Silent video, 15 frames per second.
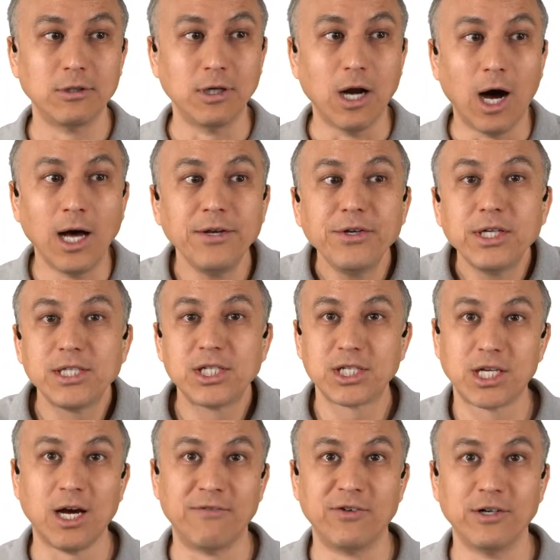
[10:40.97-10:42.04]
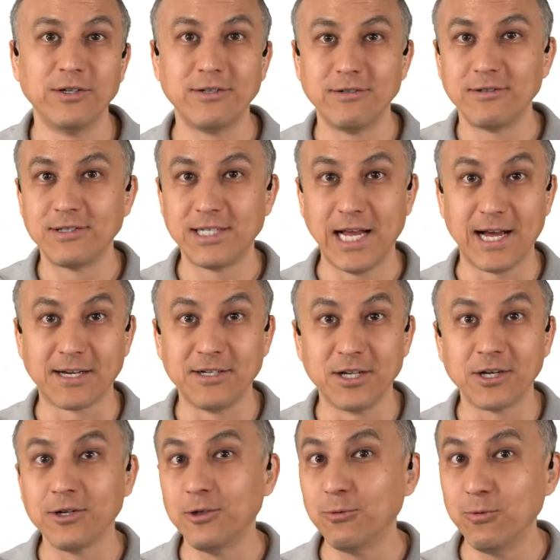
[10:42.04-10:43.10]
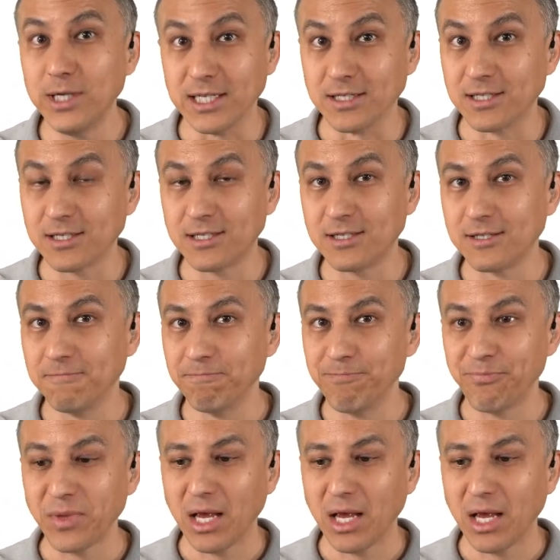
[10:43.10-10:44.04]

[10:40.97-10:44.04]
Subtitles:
or undiscovered technical risks.